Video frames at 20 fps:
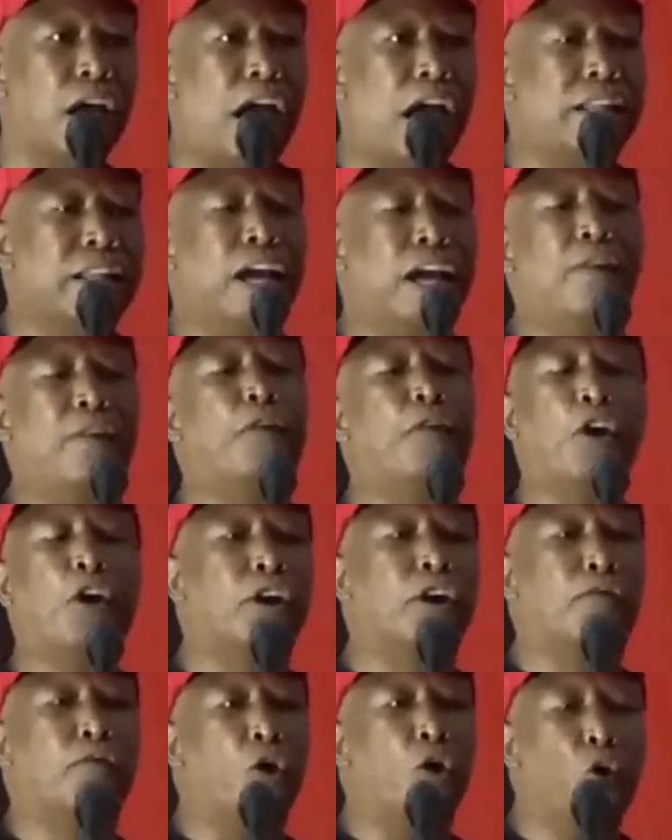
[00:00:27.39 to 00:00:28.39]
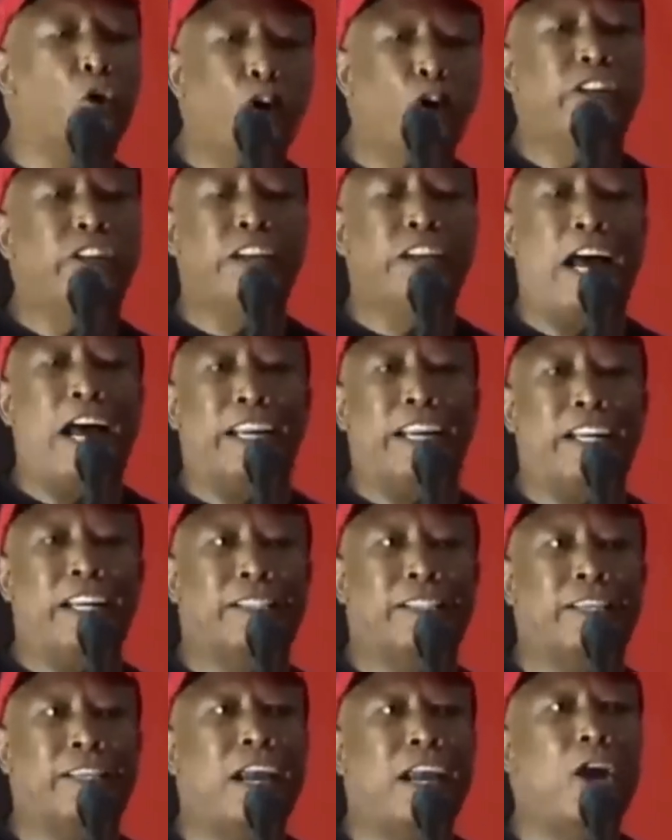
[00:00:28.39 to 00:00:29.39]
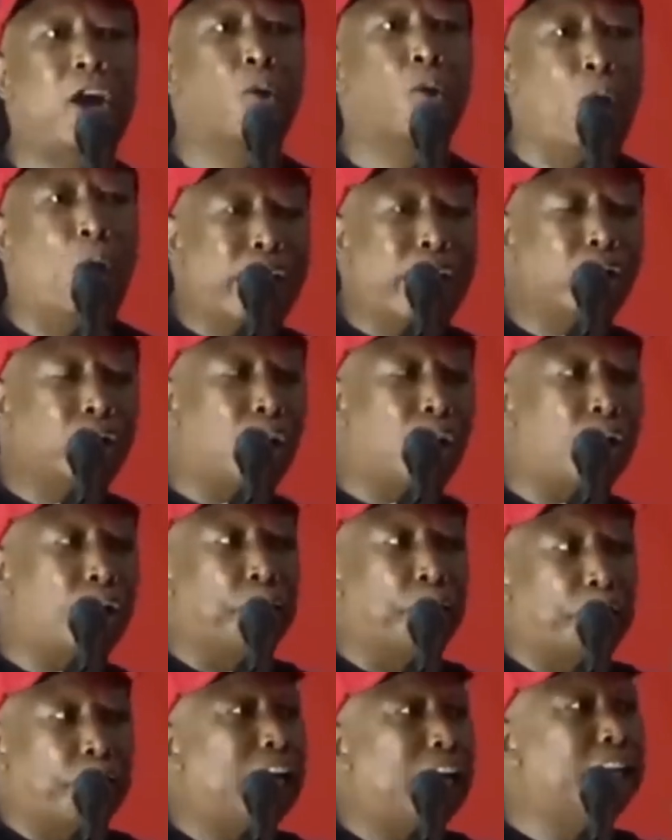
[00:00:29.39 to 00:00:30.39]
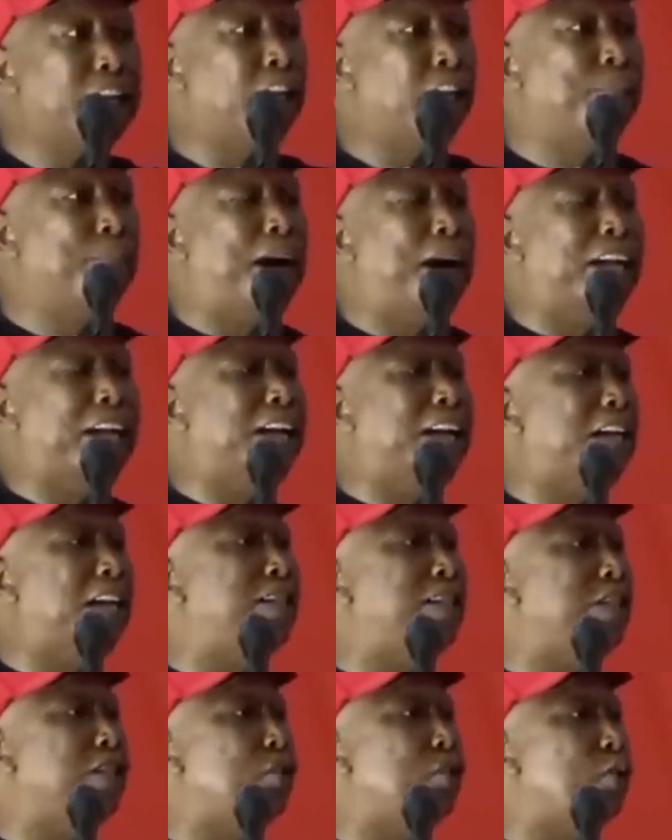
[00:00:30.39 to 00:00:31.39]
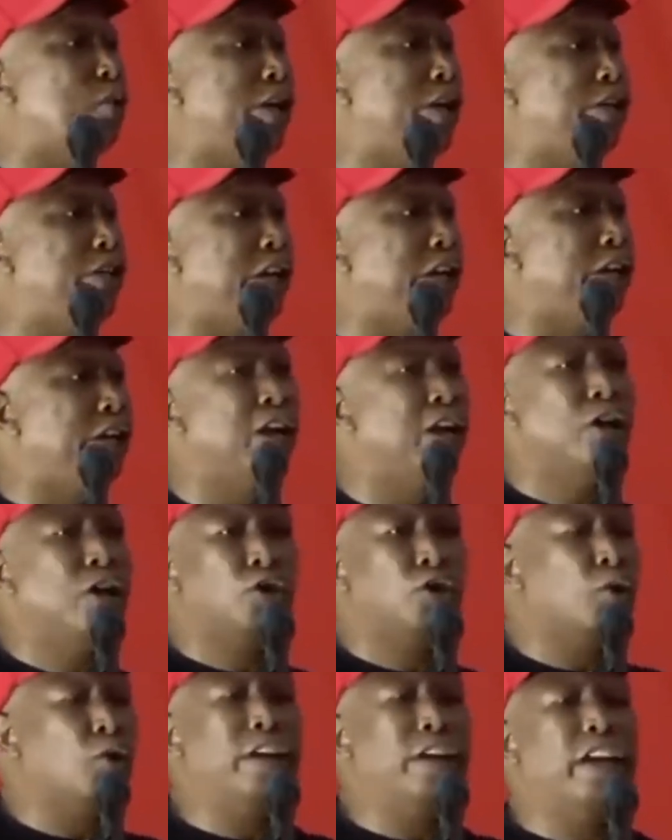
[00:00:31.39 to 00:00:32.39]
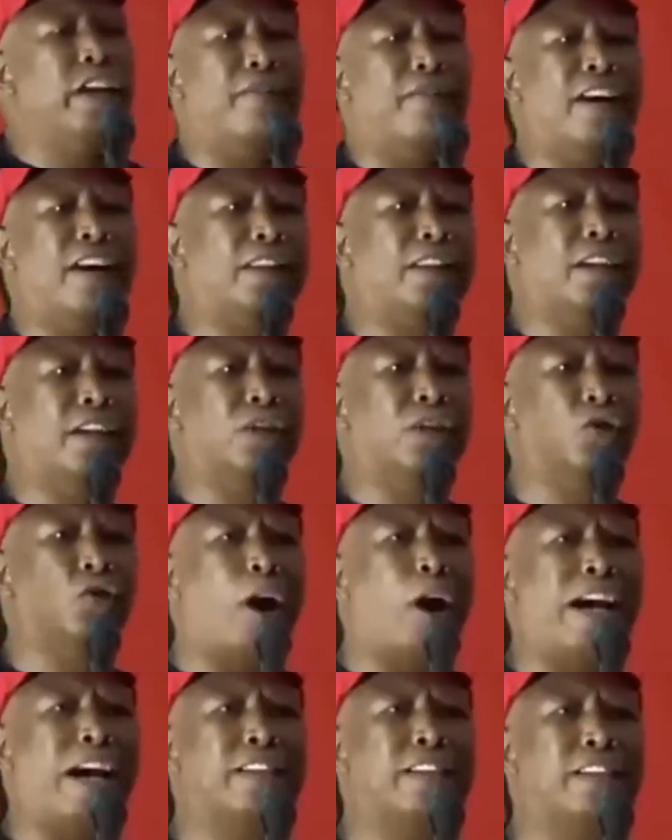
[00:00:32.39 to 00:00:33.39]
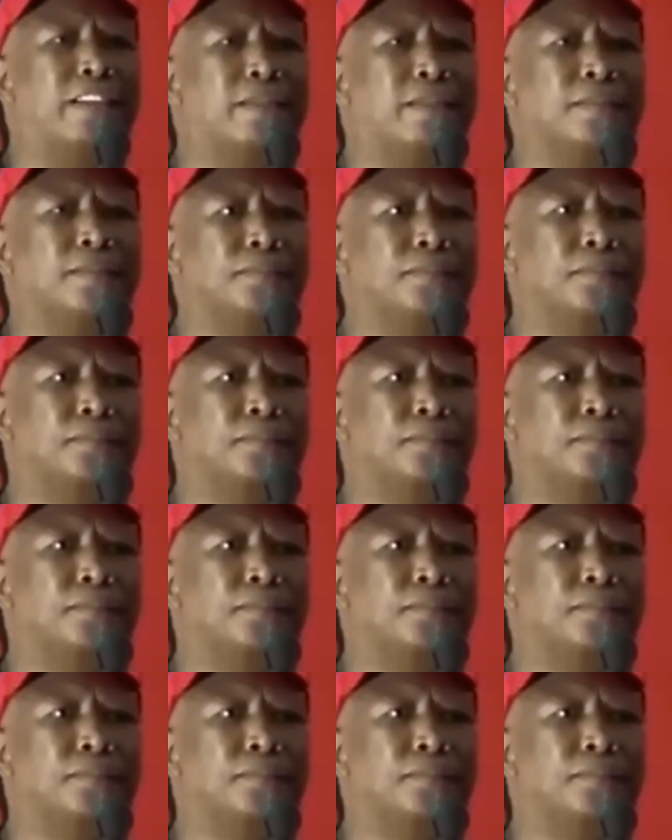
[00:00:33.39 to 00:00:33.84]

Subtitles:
And therefore revolutionaries, when confronted by that situation, should never think twice.